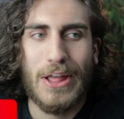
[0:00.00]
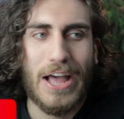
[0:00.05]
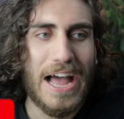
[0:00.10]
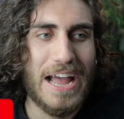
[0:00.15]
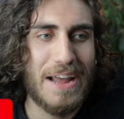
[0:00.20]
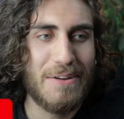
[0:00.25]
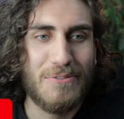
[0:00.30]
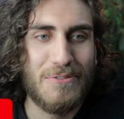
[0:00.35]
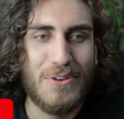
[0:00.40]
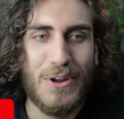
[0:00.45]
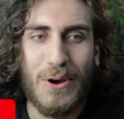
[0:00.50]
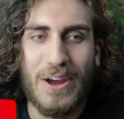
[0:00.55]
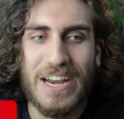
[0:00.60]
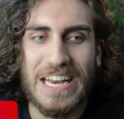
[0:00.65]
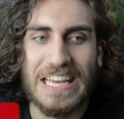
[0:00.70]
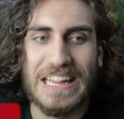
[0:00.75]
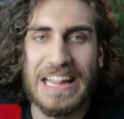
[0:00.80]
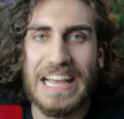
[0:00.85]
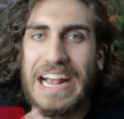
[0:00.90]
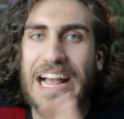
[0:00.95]
I have no
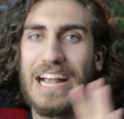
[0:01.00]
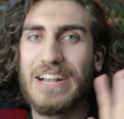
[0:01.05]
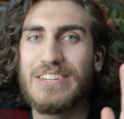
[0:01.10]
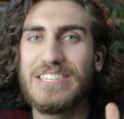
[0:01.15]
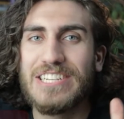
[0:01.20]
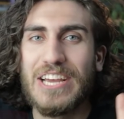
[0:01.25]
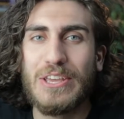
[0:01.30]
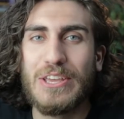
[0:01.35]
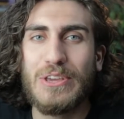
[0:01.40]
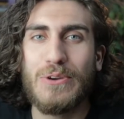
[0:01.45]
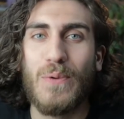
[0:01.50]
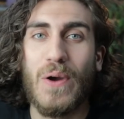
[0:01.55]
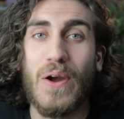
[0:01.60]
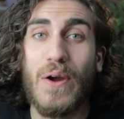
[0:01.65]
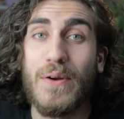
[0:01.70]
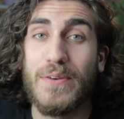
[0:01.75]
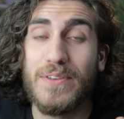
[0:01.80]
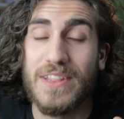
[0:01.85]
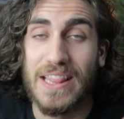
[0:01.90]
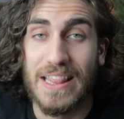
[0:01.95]
idea. Like, I could tell you
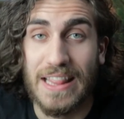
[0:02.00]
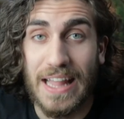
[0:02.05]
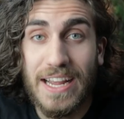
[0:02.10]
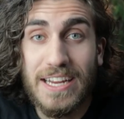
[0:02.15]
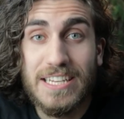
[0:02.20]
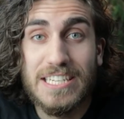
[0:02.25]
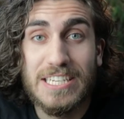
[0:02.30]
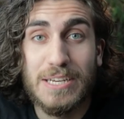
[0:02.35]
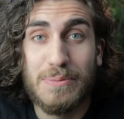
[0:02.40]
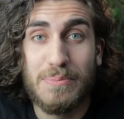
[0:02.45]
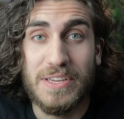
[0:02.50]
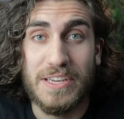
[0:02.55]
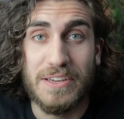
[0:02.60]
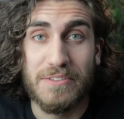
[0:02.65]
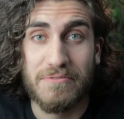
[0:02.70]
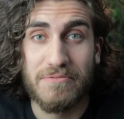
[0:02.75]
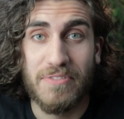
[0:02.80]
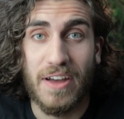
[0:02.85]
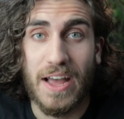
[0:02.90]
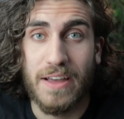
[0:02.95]
where I would like to be
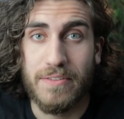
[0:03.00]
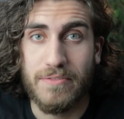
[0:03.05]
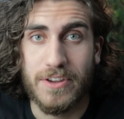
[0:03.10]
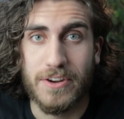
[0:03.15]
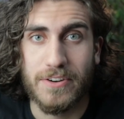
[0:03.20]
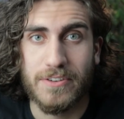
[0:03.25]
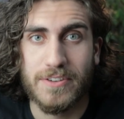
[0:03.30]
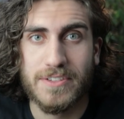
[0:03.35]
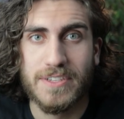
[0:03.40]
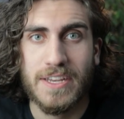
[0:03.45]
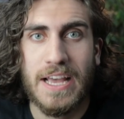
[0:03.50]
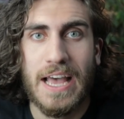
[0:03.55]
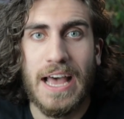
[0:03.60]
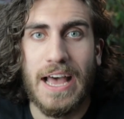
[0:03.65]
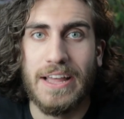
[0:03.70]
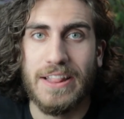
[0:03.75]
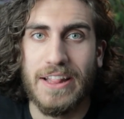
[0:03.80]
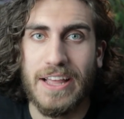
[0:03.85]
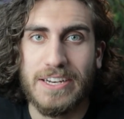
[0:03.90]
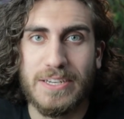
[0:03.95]
in five years.
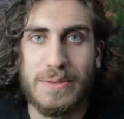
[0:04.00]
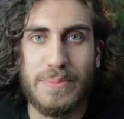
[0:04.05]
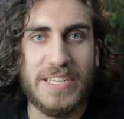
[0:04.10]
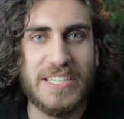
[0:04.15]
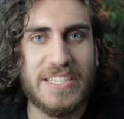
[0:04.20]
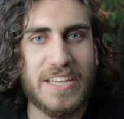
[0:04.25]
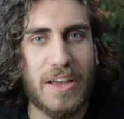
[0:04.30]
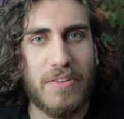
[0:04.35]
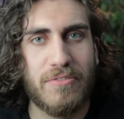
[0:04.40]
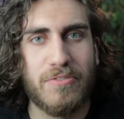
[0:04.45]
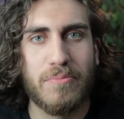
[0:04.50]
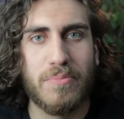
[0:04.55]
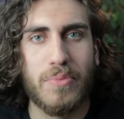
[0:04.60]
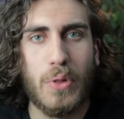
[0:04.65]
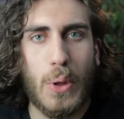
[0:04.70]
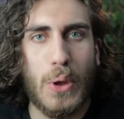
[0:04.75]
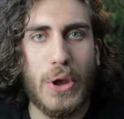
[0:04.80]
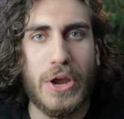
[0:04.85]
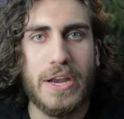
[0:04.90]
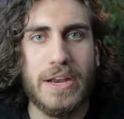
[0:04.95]
I'd like to be self
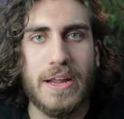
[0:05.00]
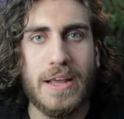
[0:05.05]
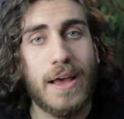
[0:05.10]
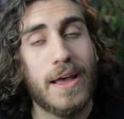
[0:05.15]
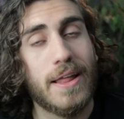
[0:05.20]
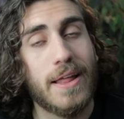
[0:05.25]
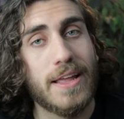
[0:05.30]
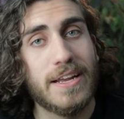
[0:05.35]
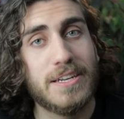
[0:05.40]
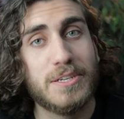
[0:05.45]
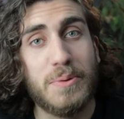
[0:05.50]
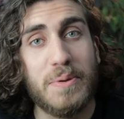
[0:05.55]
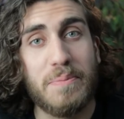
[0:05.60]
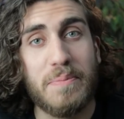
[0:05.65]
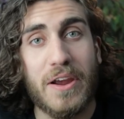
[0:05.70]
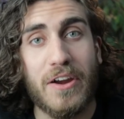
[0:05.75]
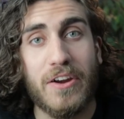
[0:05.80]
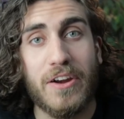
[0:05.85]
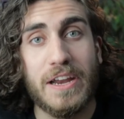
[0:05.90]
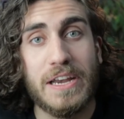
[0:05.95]
employed. I'd like to be
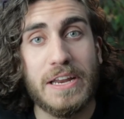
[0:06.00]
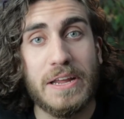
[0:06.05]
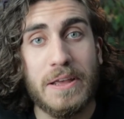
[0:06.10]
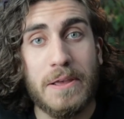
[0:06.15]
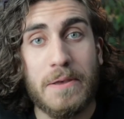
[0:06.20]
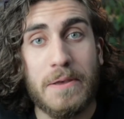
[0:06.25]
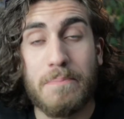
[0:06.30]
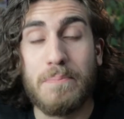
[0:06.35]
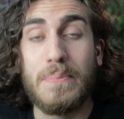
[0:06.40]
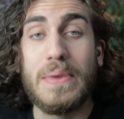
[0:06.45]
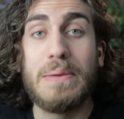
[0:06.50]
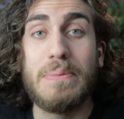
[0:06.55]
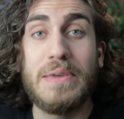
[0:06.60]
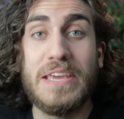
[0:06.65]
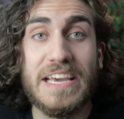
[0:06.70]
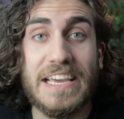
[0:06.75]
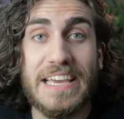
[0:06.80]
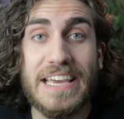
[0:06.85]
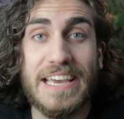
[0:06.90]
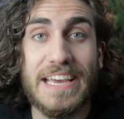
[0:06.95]
married.
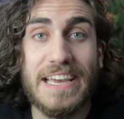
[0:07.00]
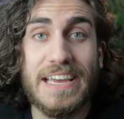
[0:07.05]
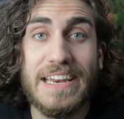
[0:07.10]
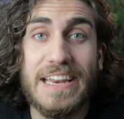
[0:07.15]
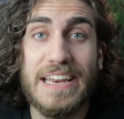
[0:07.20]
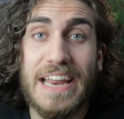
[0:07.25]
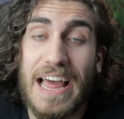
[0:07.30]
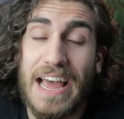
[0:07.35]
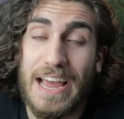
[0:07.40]
Maybe a kid.